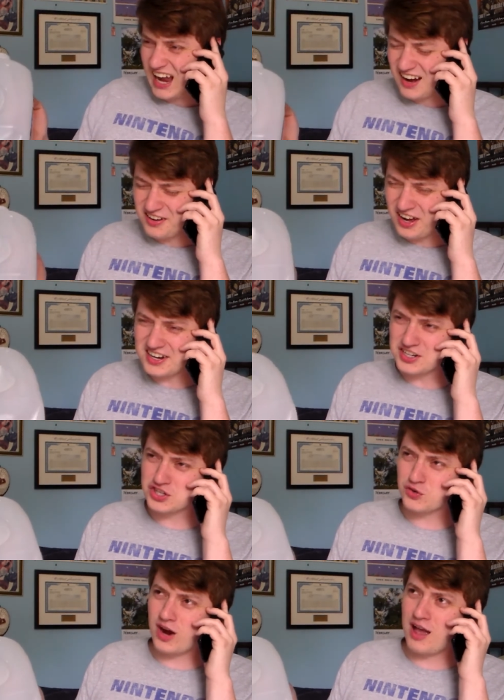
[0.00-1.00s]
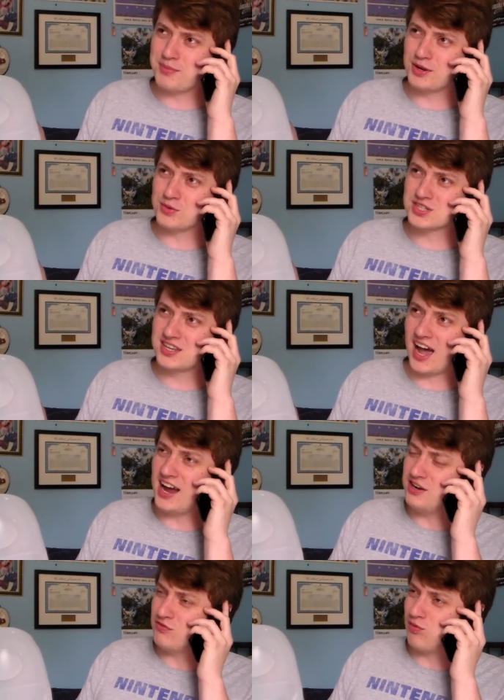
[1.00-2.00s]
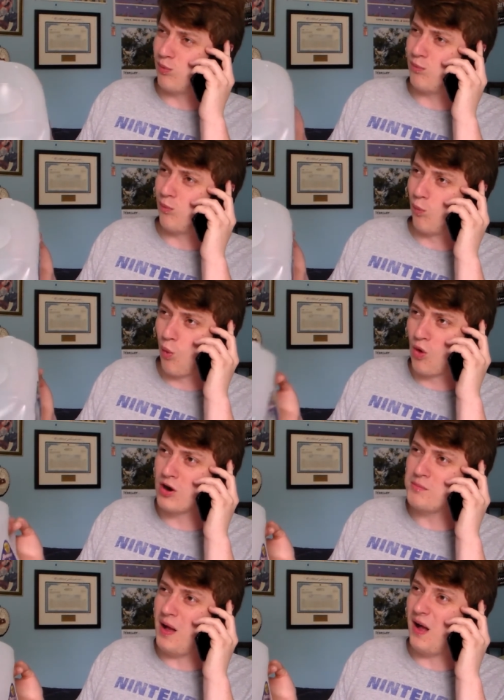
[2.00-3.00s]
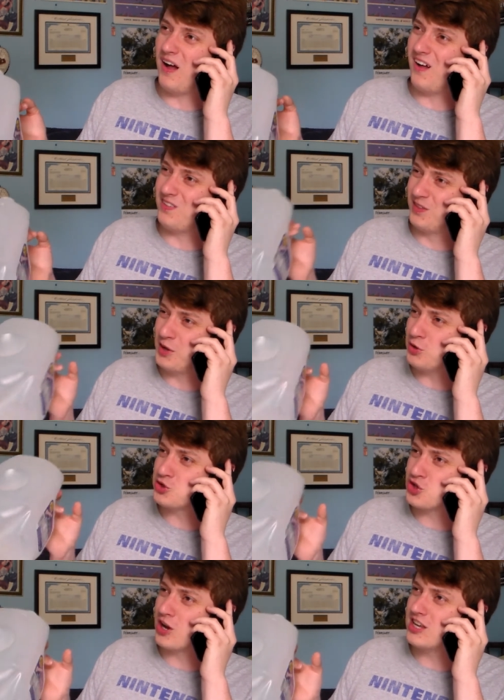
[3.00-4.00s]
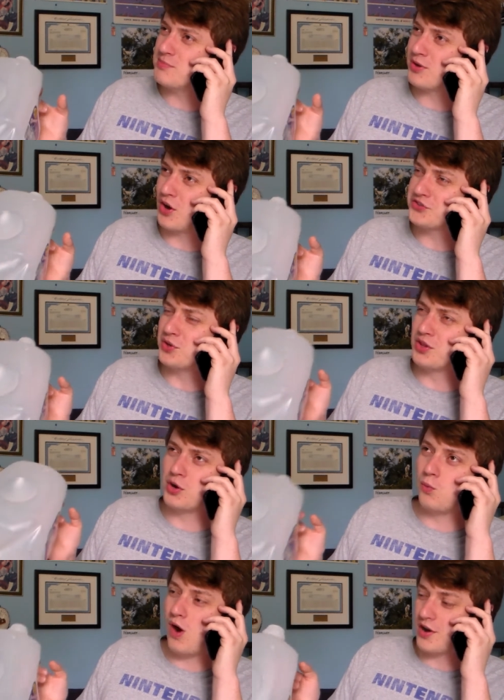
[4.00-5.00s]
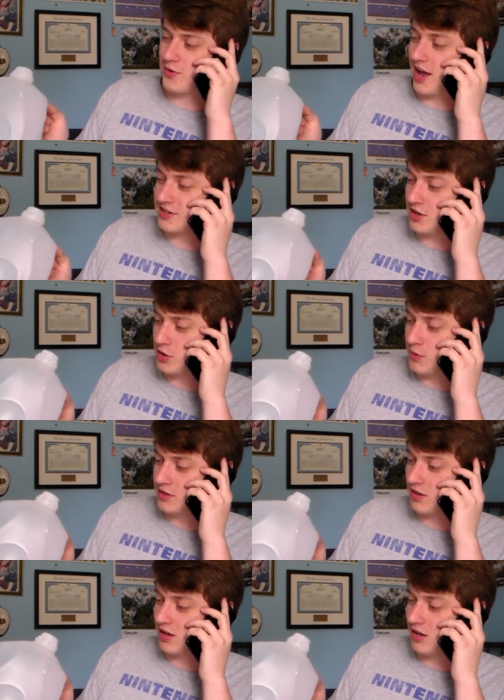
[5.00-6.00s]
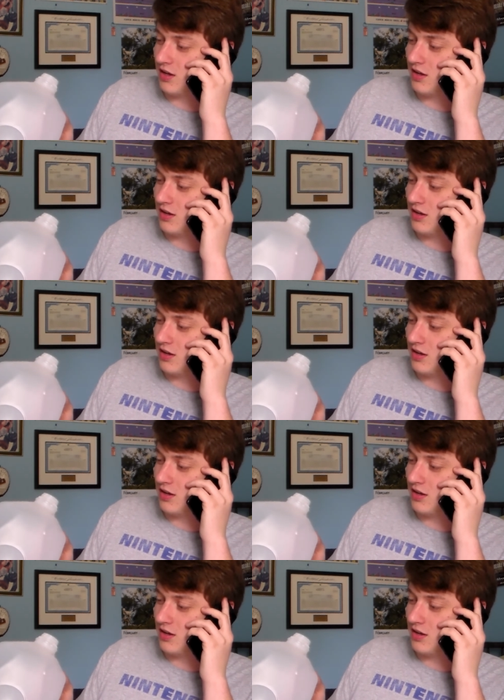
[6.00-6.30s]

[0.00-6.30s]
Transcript: I don't know how to describe it. It was kind of warm, a little chunky, but also a little watery. I don't know what the...